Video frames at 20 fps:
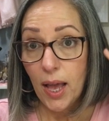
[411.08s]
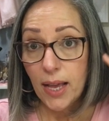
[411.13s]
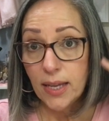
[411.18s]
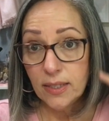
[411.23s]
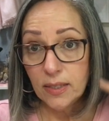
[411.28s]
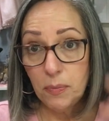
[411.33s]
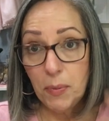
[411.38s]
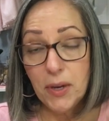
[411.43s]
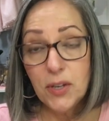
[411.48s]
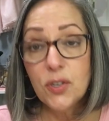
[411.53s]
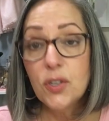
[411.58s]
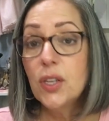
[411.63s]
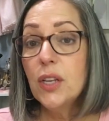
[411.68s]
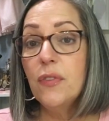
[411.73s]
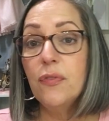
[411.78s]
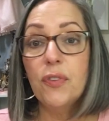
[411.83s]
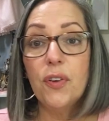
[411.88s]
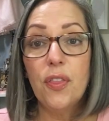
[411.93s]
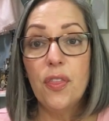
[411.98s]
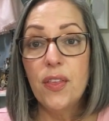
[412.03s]

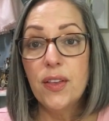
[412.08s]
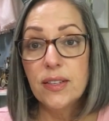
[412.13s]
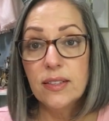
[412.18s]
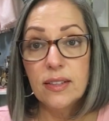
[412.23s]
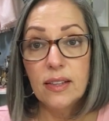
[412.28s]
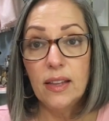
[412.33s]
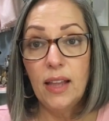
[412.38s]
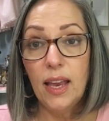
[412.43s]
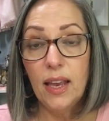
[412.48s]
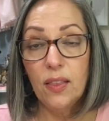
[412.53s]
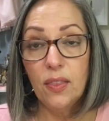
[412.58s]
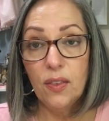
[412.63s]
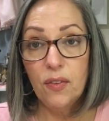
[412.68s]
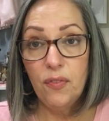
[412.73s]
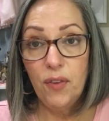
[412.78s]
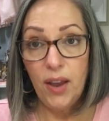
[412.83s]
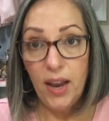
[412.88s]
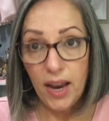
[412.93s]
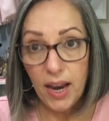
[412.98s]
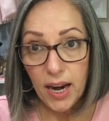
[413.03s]
especially for this length
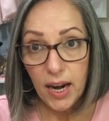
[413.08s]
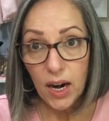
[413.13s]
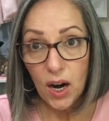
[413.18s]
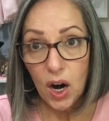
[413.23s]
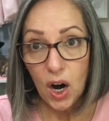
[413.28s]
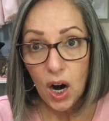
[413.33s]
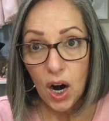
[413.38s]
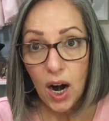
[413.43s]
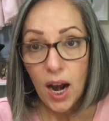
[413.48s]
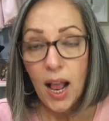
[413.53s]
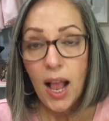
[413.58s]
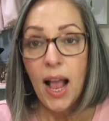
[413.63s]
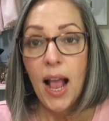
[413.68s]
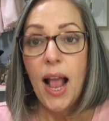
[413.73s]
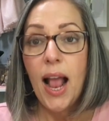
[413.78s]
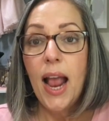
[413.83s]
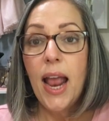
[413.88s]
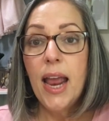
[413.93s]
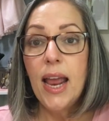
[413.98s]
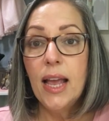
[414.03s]
of hair
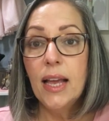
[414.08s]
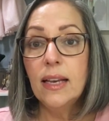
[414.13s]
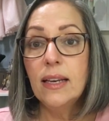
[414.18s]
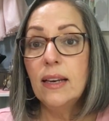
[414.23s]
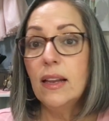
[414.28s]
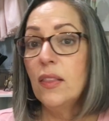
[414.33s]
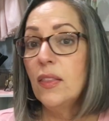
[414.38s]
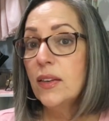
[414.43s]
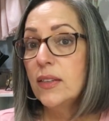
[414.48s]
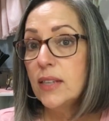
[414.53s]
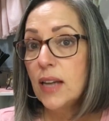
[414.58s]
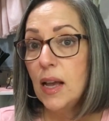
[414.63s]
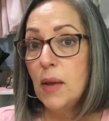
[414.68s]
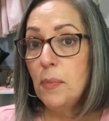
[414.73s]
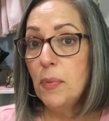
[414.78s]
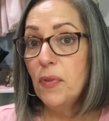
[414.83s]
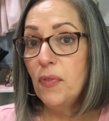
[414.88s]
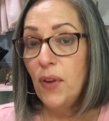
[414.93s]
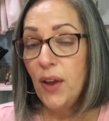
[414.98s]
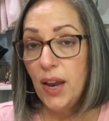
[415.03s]
and the
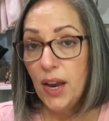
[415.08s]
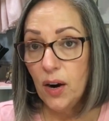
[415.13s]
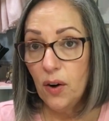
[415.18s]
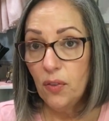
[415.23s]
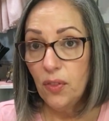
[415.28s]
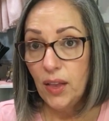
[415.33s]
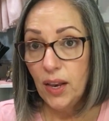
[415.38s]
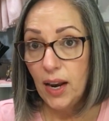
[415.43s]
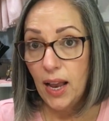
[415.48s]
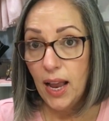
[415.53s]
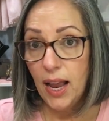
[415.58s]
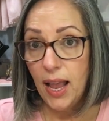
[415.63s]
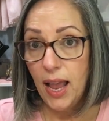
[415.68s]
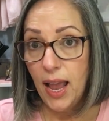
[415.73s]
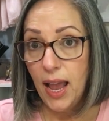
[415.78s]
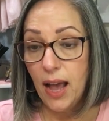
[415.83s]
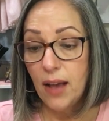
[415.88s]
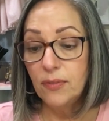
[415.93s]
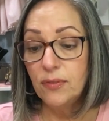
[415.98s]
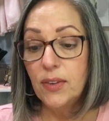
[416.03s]
type of hair that I
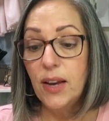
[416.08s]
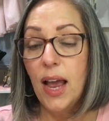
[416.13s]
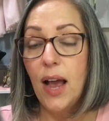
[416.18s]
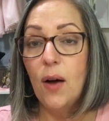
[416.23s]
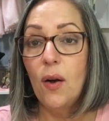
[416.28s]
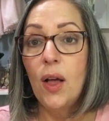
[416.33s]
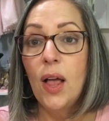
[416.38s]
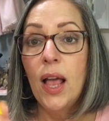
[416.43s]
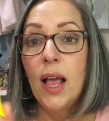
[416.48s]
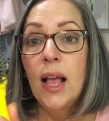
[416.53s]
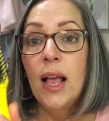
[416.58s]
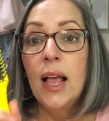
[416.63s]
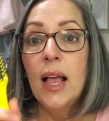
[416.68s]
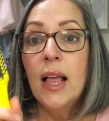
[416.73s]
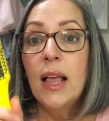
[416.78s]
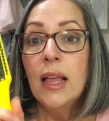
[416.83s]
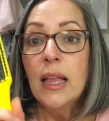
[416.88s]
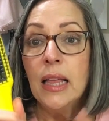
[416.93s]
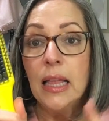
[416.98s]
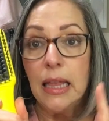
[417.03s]
have. Now,
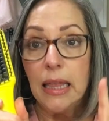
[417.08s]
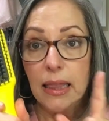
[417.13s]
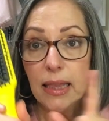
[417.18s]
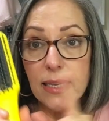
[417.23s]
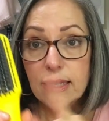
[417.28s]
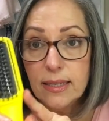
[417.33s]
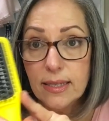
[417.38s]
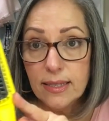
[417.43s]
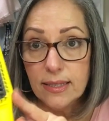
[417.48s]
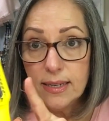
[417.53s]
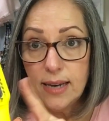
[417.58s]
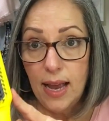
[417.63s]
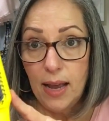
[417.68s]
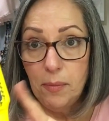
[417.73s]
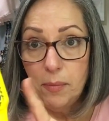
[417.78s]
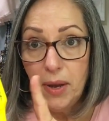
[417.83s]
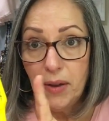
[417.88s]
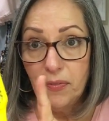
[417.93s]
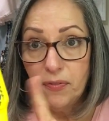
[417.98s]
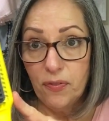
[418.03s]
this is
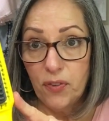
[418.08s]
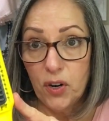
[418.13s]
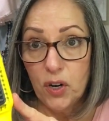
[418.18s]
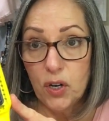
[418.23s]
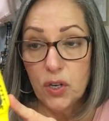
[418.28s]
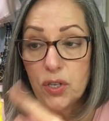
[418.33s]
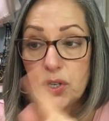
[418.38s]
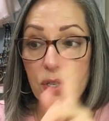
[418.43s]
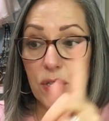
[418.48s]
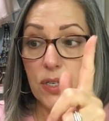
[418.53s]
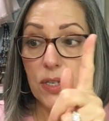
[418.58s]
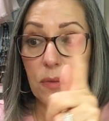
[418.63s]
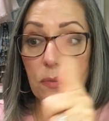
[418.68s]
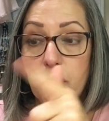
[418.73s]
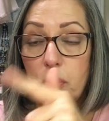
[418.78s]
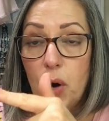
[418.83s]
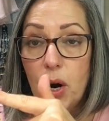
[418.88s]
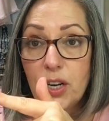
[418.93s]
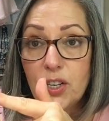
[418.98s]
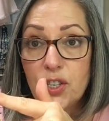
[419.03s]
not my first
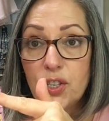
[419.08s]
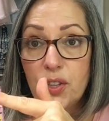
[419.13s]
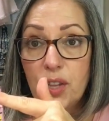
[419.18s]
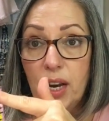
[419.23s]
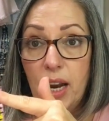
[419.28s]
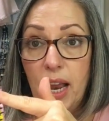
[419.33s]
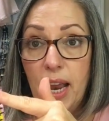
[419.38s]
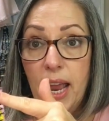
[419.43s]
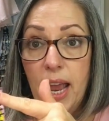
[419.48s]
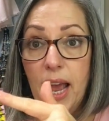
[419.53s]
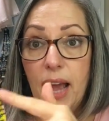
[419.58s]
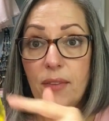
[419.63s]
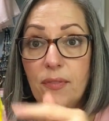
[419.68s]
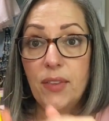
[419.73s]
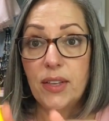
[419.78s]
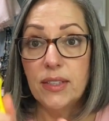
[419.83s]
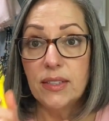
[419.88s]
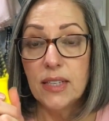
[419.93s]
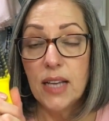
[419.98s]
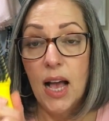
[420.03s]
brush that I
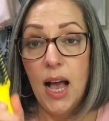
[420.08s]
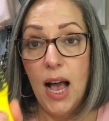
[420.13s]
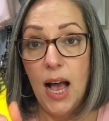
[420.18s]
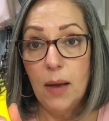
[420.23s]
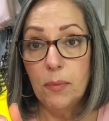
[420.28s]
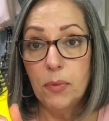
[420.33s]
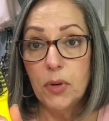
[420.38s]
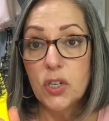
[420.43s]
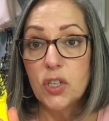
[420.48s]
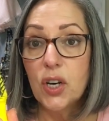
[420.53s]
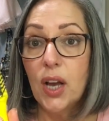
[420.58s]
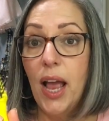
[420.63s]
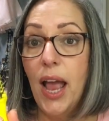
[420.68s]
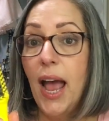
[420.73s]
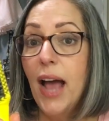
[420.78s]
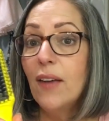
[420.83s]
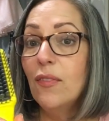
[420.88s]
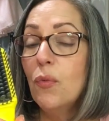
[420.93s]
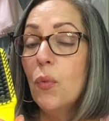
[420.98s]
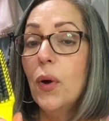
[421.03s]
have that's a hot brush. I
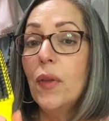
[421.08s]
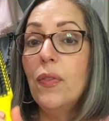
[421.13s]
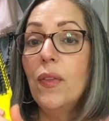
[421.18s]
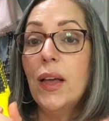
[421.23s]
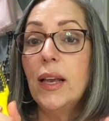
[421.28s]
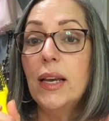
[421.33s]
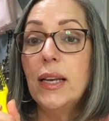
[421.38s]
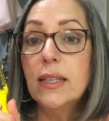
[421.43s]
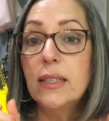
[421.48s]
have one that